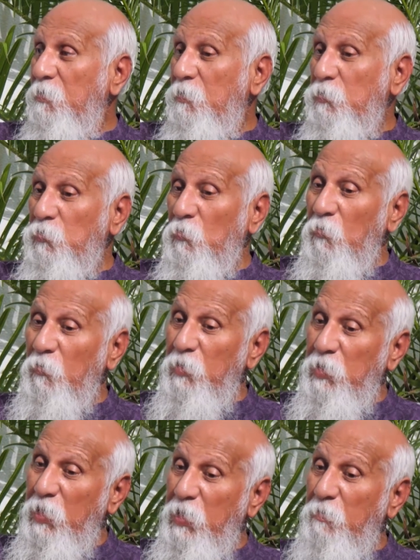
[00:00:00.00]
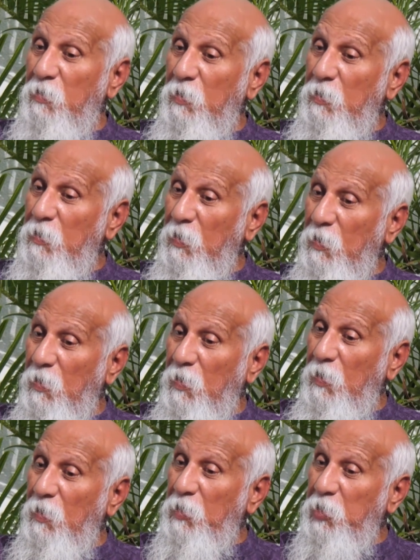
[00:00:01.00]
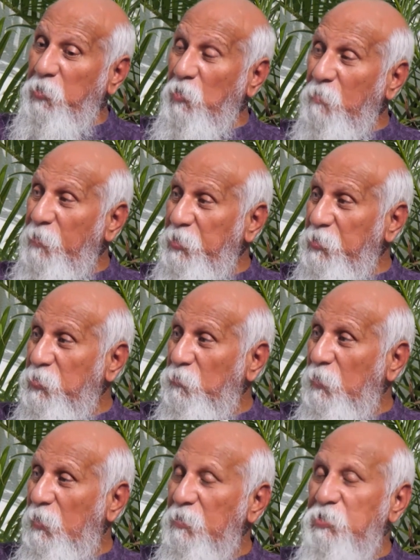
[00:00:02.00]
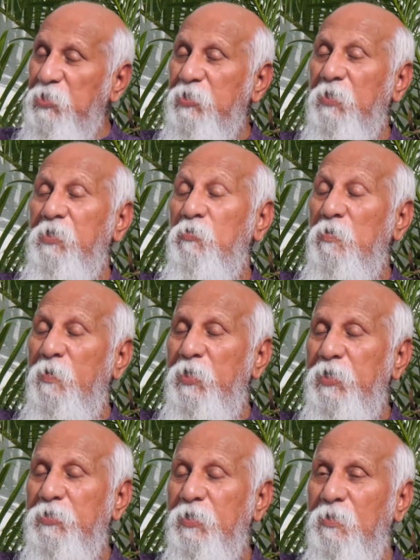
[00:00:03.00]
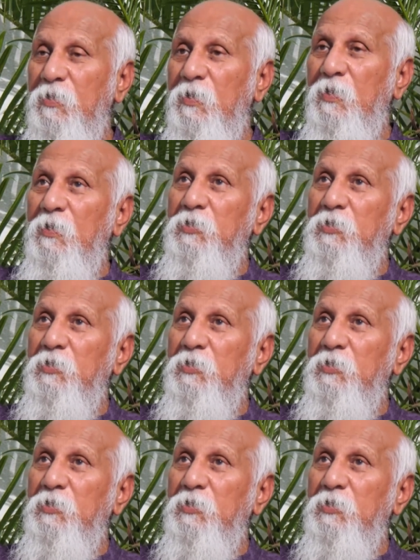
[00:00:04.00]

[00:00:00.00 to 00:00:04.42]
So, he taught meditation to her. She started doing meditation.